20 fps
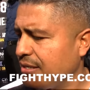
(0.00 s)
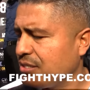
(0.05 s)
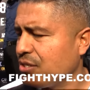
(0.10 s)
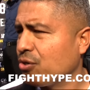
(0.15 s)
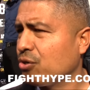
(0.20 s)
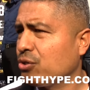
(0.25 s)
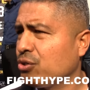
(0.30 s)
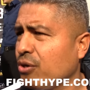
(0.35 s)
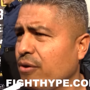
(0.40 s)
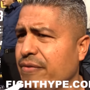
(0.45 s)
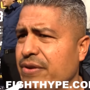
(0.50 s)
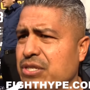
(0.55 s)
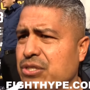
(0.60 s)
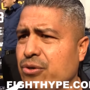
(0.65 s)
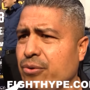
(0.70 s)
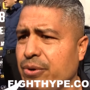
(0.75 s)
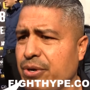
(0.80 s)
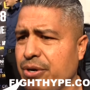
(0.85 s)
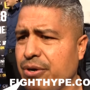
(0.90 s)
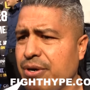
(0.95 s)
is in control of his
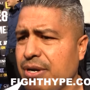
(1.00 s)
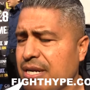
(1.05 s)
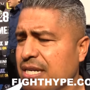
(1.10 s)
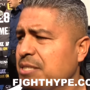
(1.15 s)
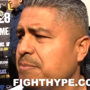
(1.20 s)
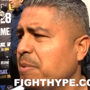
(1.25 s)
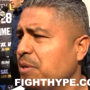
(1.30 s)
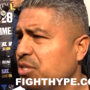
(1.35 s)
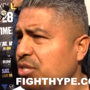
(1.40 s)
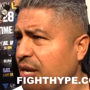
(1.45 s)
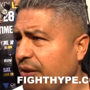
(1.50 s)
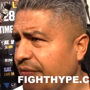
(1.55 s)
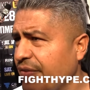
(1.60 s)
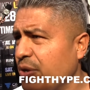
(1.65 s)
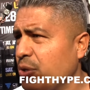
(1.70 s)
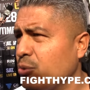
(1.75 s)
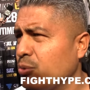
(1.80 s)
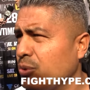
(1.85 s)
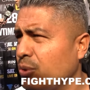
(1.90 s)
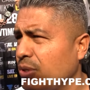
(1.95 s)
career, especially if he
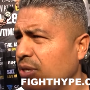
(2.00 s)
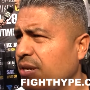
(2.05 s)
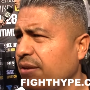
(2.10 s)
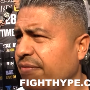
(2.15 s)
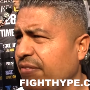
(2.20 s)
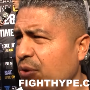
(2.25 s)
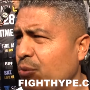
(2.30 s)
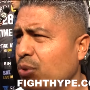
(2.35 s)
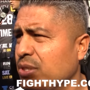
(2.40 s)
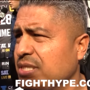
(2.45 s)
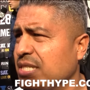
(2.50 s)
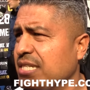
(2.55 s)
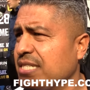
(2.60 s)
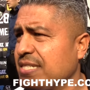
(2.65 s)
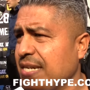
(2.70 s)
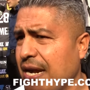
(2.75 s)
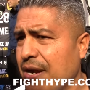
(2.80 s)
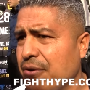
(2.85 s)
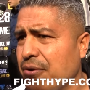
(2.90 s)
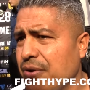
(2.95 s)
if he wins this
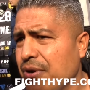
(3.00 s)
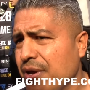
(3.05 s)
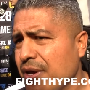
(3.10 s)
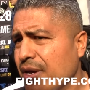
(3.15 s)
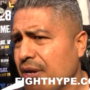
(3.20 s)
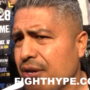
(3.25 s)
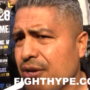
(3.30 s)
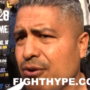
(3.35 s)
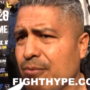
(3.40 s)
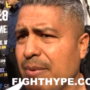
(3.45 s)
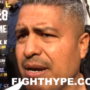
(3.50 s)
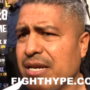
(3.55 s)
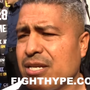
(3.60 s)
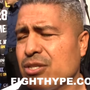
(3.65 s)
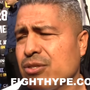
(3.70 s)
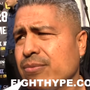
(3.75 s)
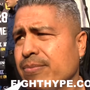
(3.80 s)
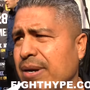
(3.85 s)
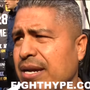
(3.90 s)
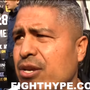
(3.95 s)
title, you know,
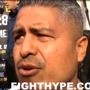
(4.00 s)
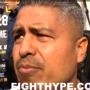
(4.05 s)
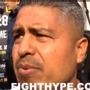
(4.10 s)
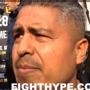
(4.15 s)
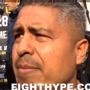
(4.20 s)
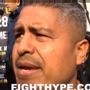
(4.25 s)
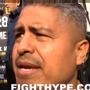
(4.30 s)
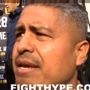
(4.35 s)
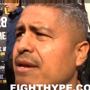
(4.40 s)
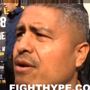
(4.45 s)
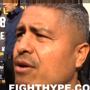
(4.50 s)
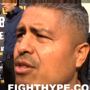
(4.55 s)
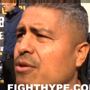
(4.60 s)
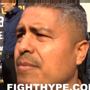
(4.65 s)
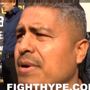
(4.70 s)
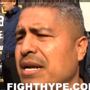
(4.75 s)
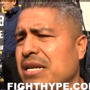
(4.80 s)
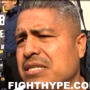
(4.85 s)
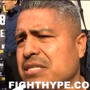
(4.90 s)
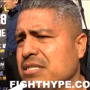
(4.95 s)
Mikey Mikey will be making all the
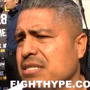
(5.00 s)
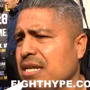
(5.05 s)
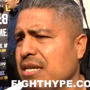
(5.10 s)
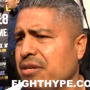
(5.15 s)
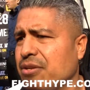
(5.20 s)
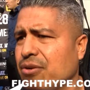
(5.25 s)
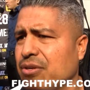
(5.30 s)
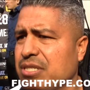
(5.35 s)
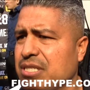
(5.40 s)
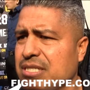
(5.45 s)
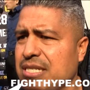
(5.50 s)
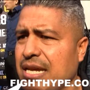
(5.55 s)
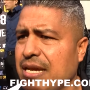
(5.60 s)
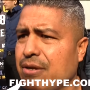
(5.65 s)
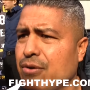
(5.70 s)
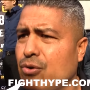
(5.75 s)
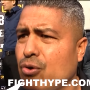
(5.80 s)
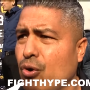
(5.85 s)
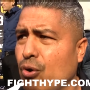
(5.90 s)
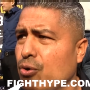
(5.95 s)
money. Just like you know, just like
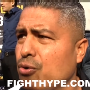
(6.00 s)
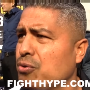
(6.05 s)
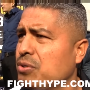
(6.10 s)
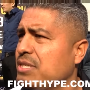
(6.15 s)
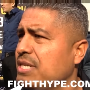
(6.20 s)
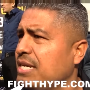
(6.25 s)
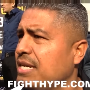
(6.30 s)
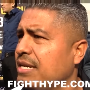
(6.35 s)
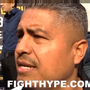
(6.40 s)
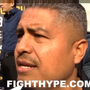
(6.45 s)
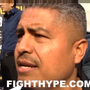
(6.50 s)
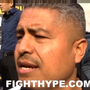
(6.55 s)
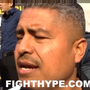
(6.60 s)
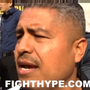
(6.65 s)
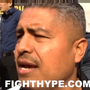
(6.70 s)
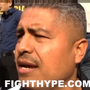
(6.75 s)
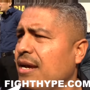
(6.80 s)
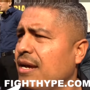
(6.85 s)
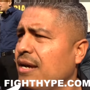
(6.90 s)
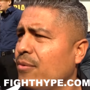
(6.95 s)
Cotto did
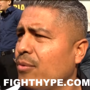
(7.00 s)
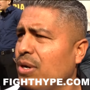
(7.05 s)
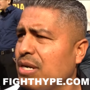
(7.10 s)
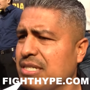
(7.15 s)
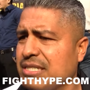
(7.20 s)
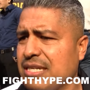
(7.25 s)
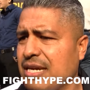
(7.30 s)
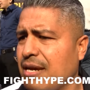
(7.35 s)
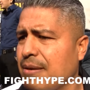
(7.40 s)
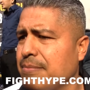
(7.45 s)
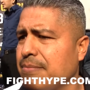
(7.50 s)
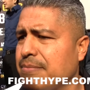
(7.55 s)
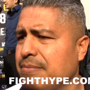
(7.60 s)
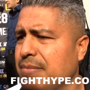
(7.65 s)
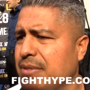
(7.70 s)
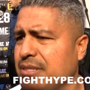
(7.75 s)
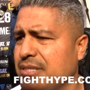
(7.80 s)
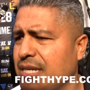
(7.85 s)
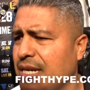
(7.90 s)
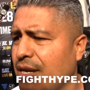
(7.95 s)
at uh, one time,
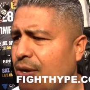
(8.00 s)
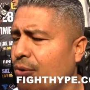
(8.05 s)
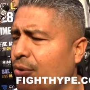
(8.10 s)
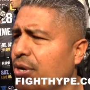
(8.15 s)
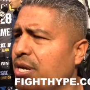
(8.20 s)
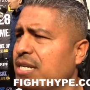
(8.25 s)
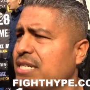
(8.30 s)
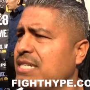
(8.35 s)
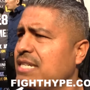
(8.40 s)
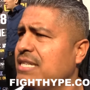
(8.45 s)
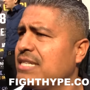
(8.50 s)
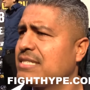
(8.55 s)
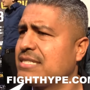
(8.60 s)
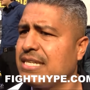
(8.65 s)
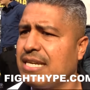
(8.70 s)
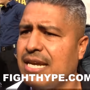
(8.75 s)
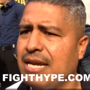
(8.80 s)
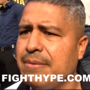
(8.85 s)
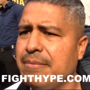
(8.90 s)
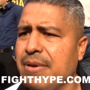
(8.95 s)
De La Hoya did the
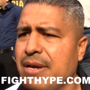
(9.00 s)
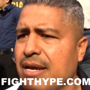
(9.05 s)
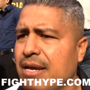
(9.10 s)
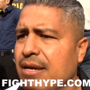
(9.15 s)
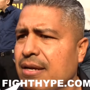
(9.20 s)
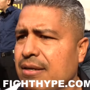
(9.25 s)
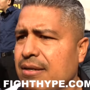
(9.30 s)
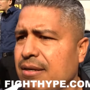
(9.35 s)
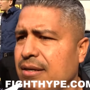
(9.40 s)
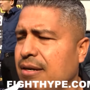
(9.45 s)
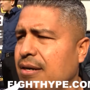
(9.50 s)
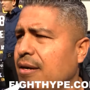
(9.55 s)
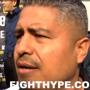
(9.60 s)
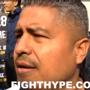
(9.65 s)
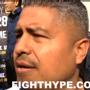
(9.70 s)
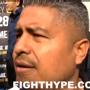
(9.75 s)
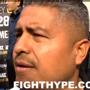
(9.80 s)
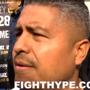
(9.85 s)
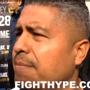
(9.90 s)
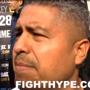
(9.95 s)
same.
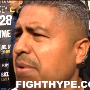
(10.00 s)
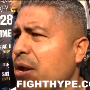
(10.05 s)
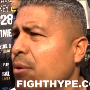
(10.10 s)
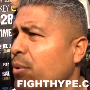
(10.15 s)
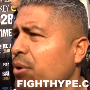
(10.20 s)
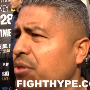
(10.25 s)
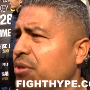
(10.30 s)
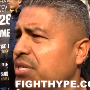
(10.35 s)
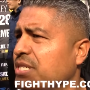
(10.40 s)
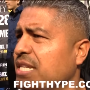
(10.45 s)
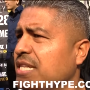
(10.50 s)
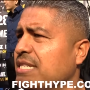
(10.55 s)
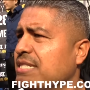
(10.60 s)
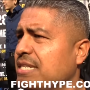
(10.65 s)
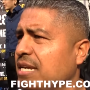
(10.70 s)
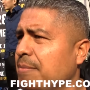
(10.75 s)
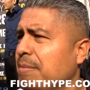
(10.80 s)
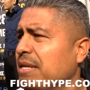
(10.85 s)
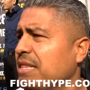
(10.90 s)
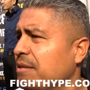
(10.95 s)
Uh, Mayweather did the
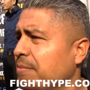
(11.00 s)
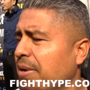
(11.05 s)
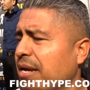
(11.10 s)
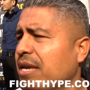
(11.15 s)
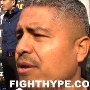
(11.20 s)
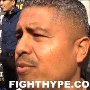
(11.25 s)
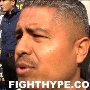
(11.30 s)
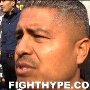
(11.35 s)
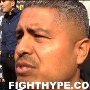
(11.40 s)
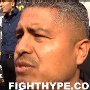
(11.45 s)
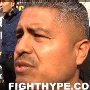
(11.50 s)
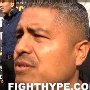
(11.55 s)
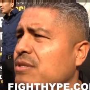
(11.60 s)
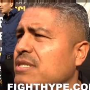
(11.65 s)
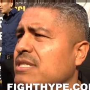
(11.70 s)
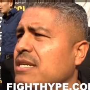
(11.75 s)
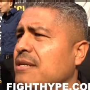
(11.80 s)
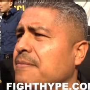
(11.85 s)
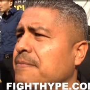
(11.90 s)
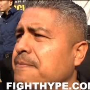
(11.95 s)
same. I think Mikey wants to do the
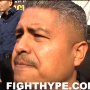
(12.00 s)
same.